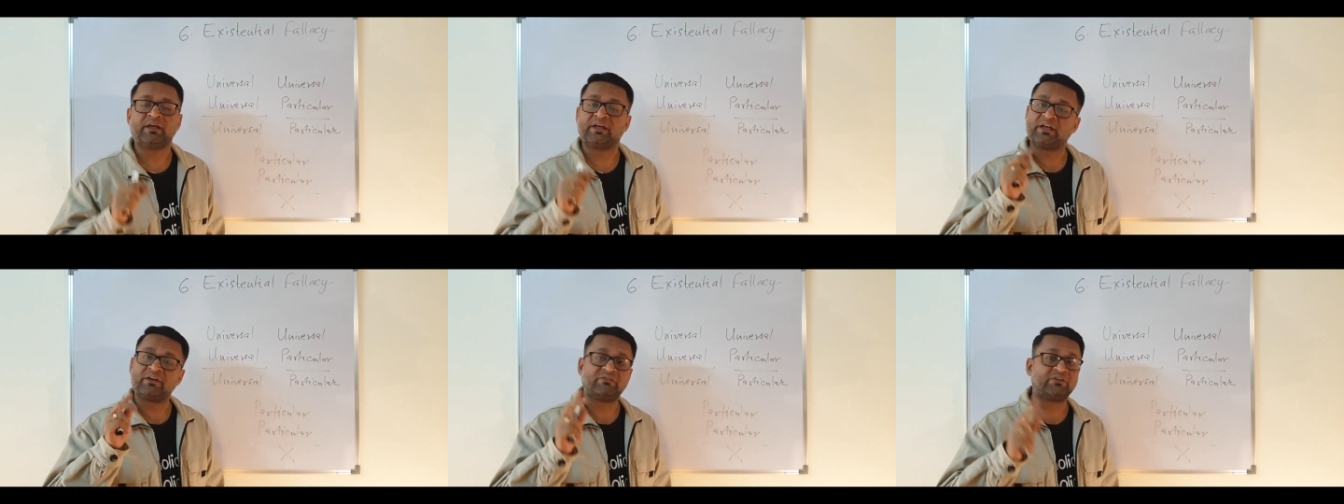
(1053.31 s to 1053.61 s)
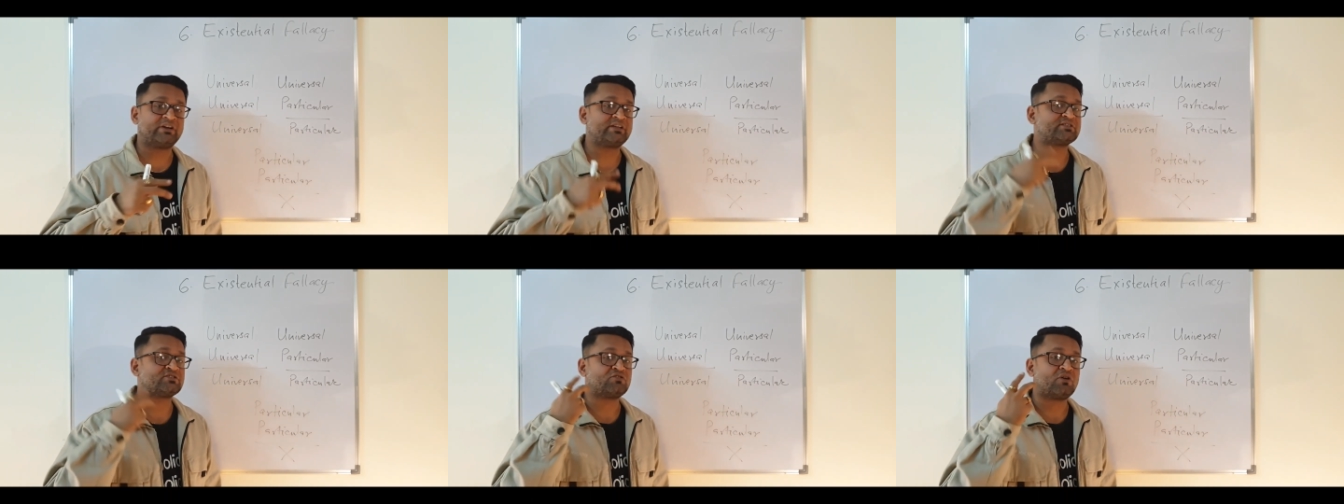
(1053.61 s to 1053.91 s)
If
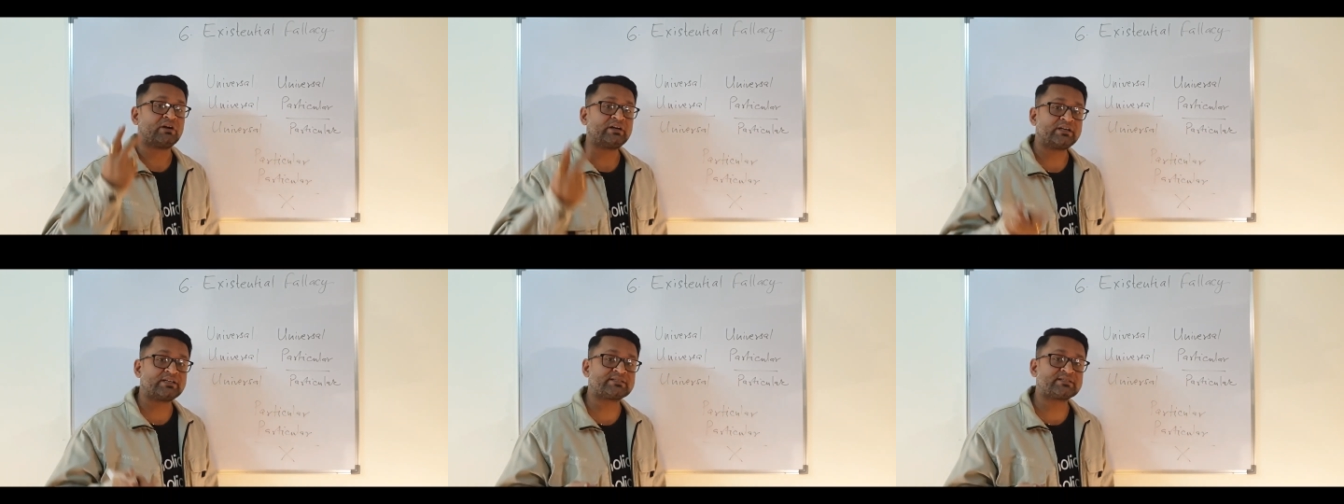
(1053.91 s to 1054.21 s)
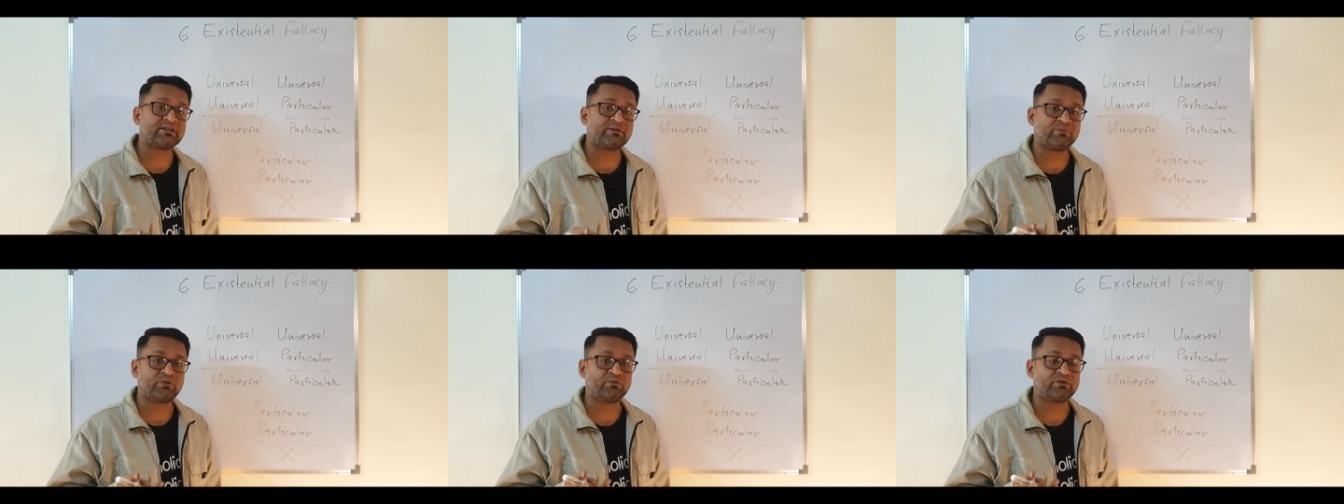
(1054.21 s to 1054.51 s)
it is not
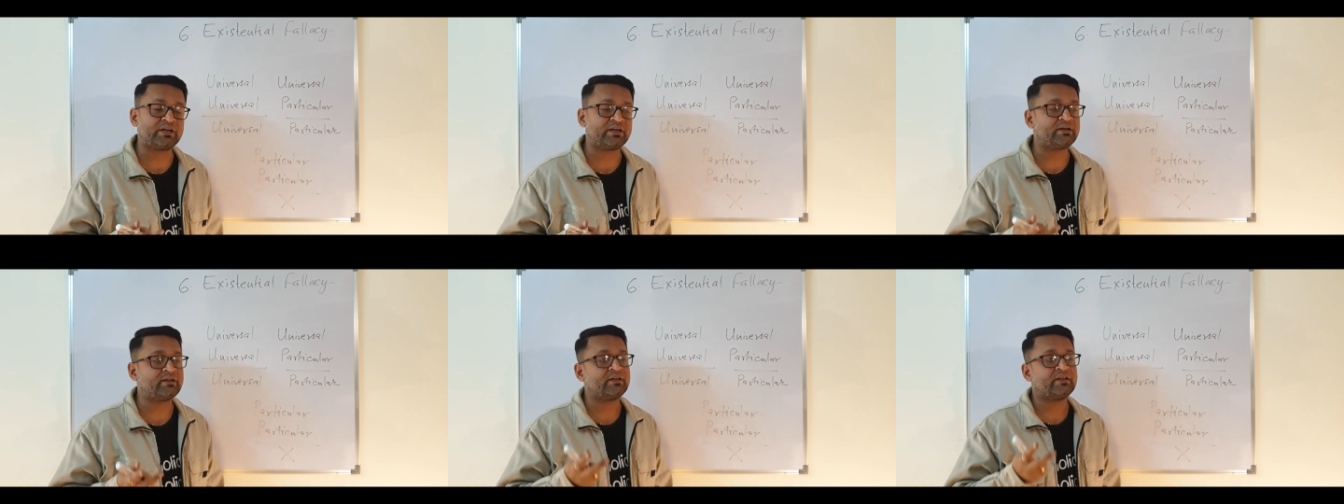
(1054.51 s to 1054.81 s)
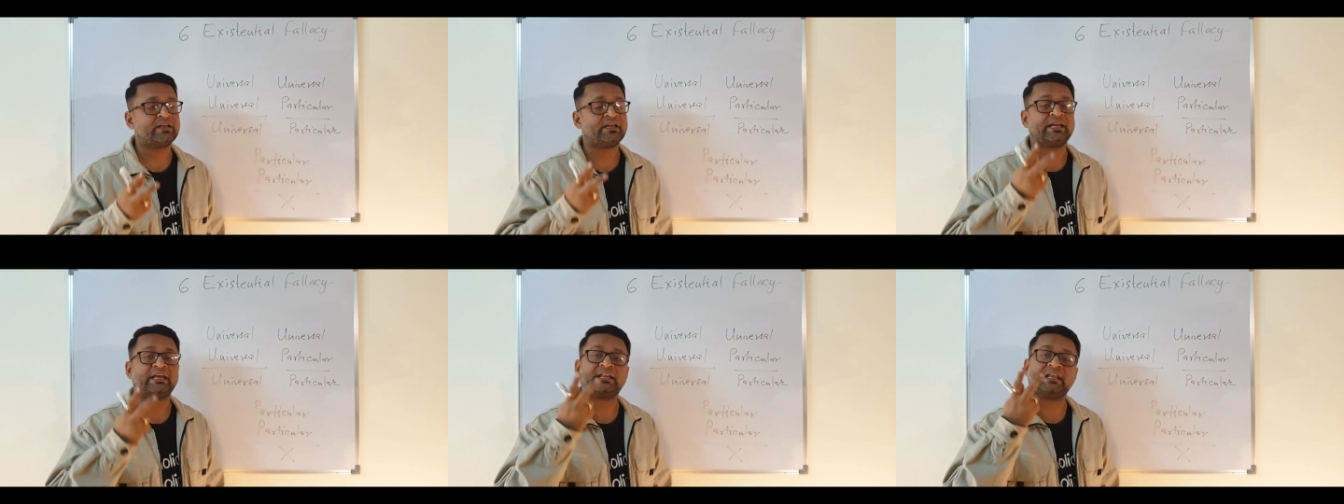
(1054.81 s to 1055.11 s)
distributed
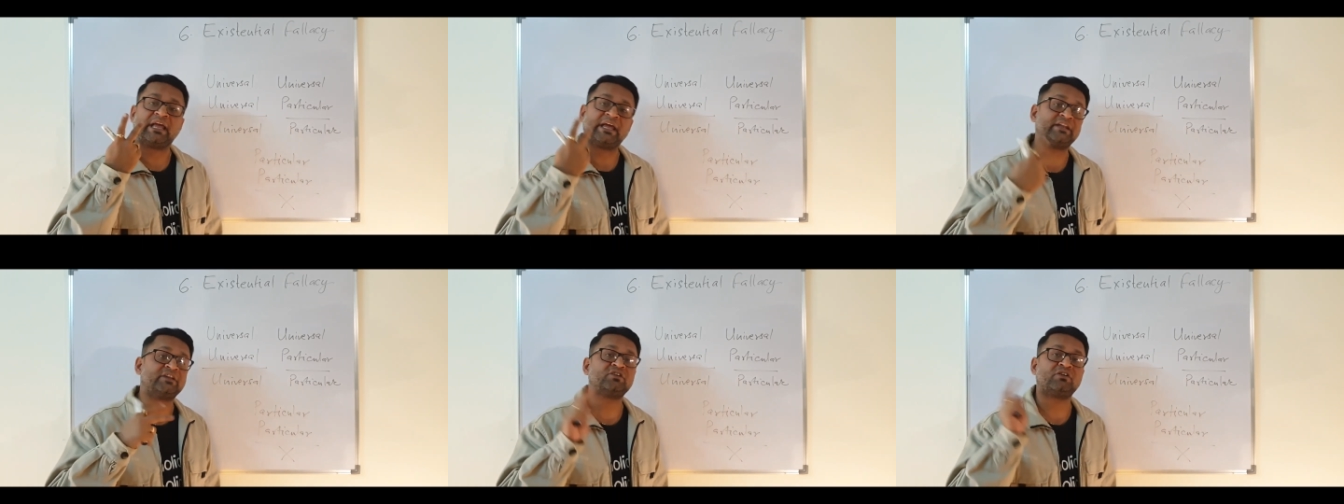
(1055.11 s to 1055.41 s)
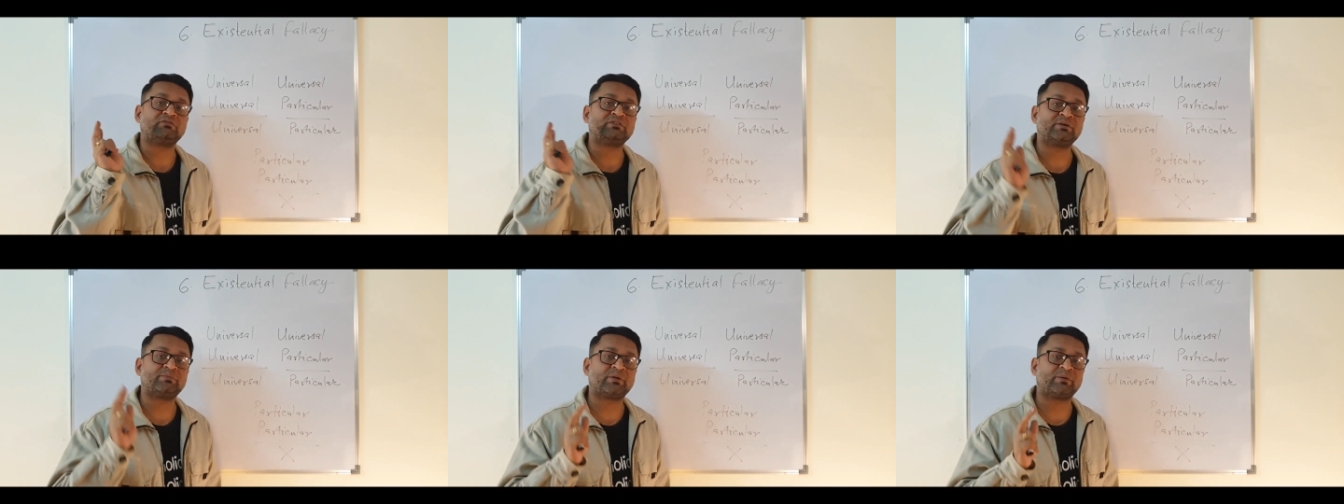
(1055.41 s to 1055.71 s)
in any
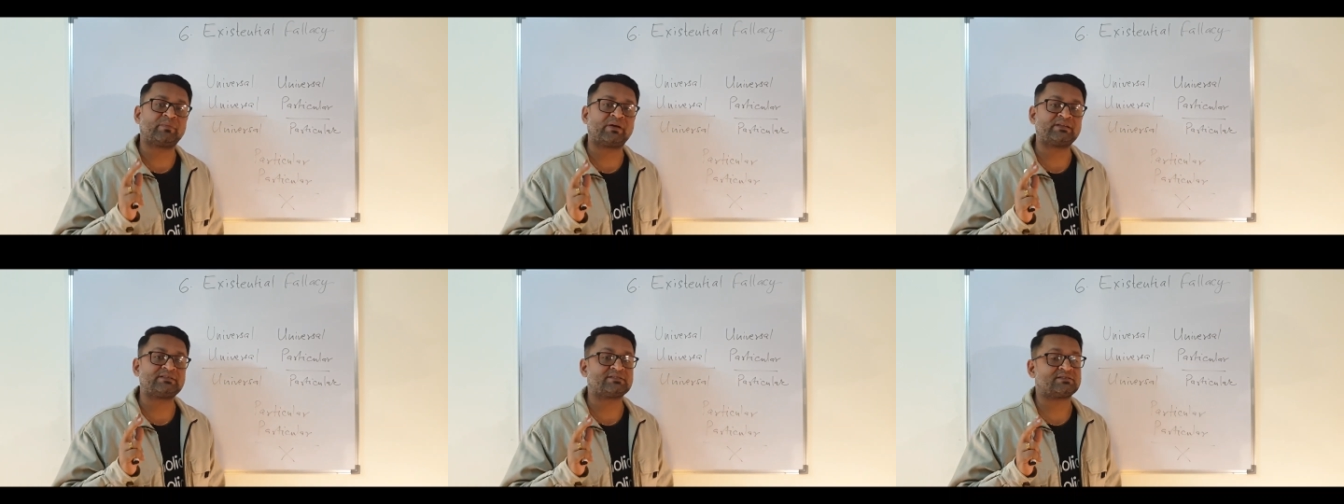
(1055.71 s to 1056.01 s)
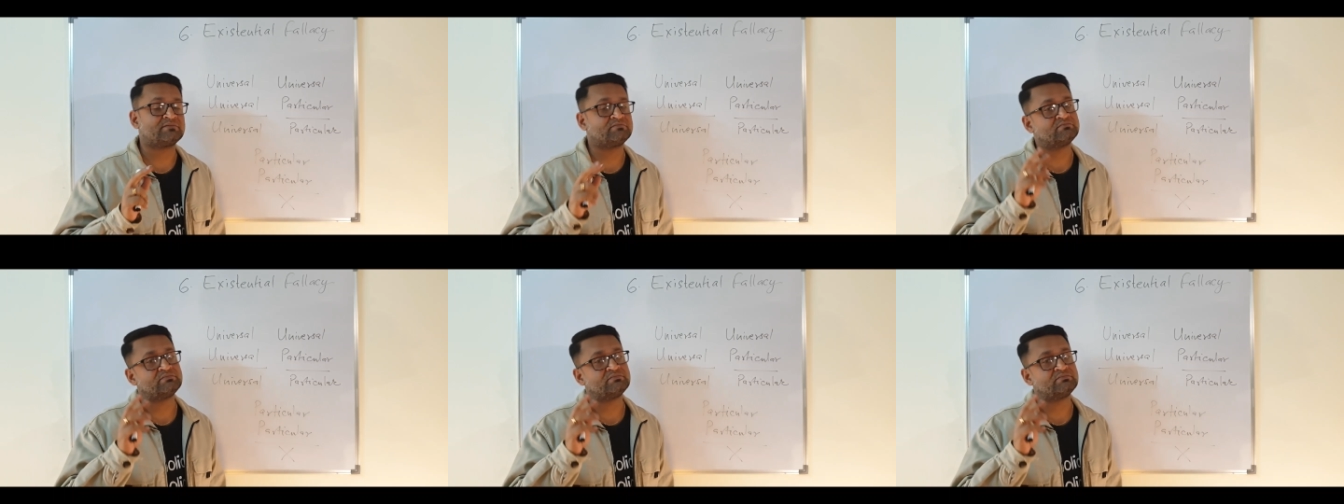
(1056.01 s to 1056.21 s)
of the premise,